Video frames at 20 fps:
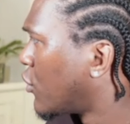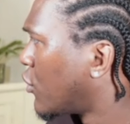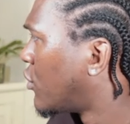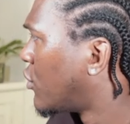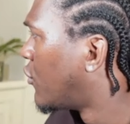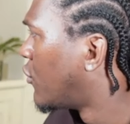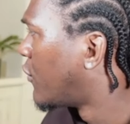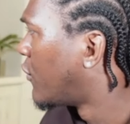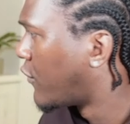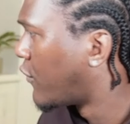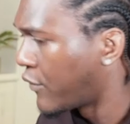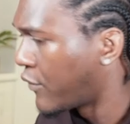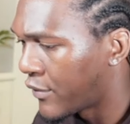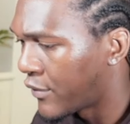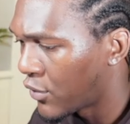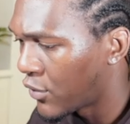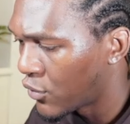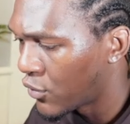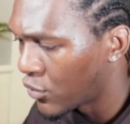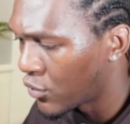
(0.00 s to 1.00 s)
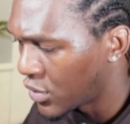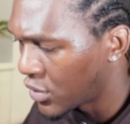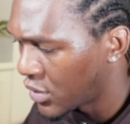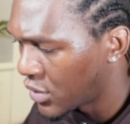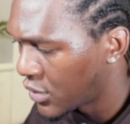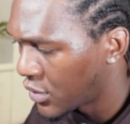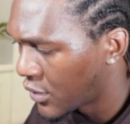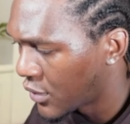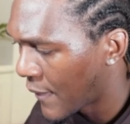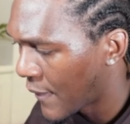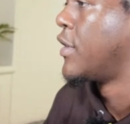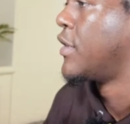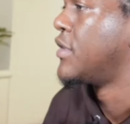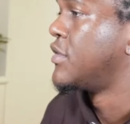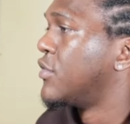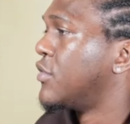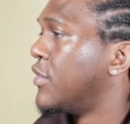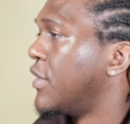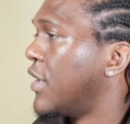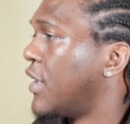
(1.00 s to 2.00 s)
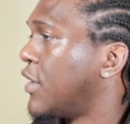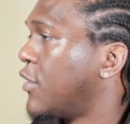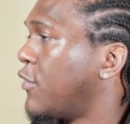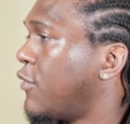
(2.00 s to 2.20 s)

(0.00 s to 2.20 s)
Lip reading: we're going to move forward. All right. So